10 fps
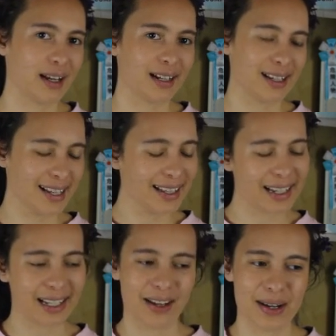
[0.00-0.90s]
And I say
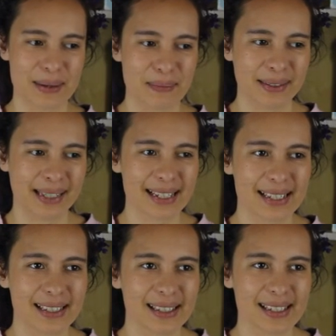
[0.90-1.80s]
that a lot, but
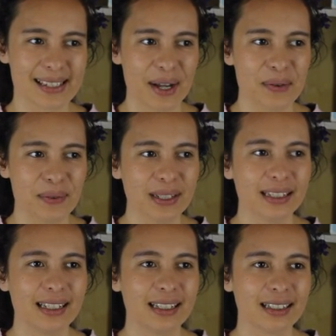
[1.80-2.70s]
that's just, I
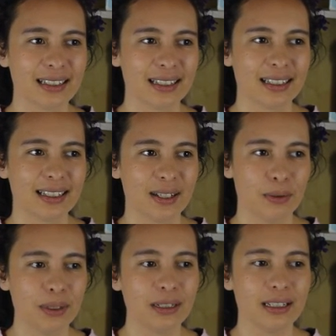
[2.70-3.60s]
really,
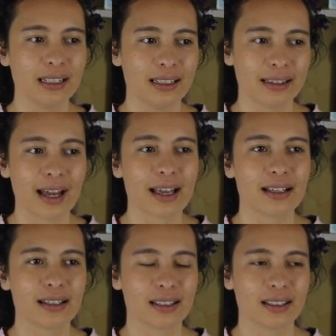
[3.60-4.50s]
really
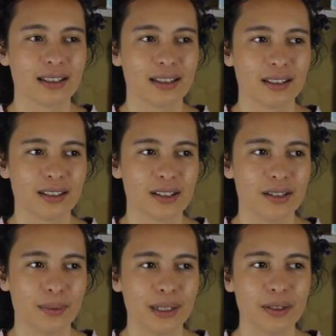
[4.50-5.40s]
like
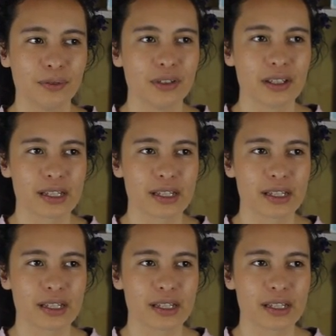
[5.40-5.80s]
when Luffy is